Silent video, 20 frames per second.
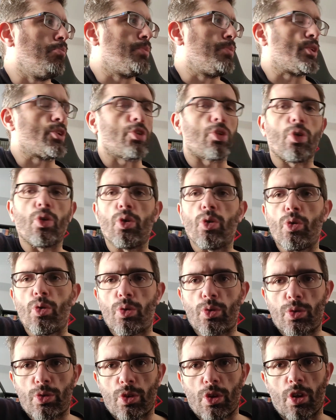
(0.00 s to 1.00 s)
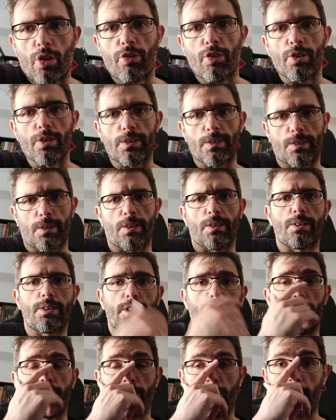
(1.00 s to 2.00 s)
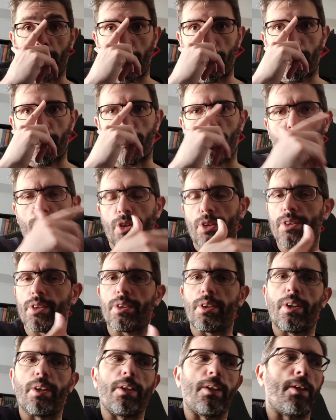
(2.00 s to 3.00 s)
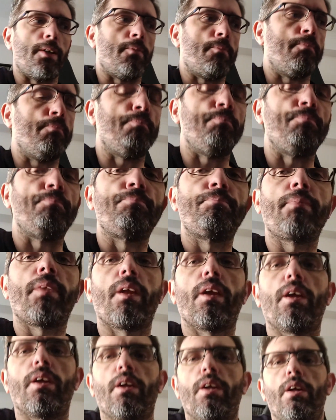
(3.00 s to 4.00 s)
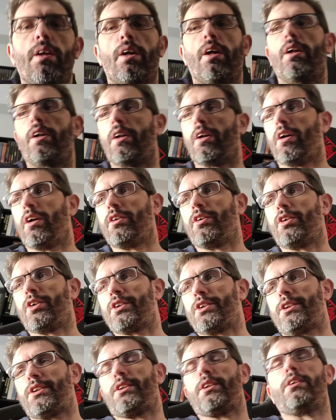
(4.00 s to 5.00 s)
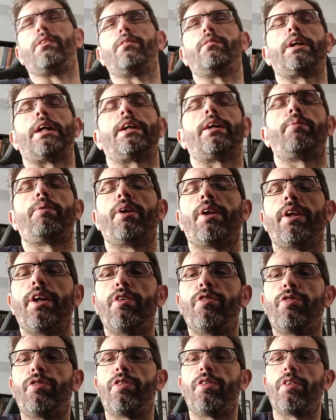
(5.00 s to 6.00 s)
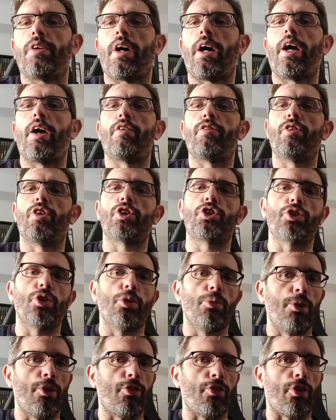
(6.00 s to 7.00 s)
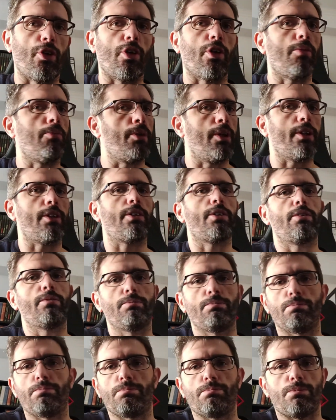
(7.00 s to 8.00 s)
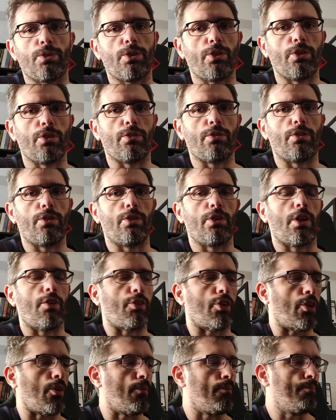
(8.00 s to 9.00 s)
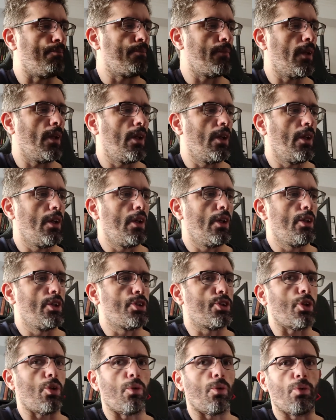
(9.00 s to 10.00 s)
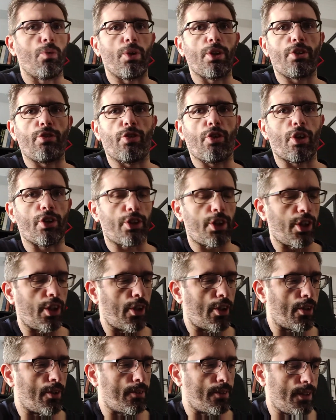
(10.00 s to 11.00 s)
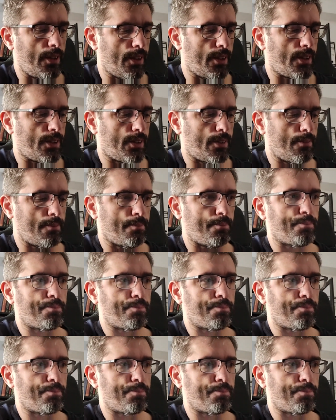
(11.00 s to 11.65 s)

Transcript: solo novels, and some I bought, um, and others that I believe I have not shown before, but you never know. So, what we've got here is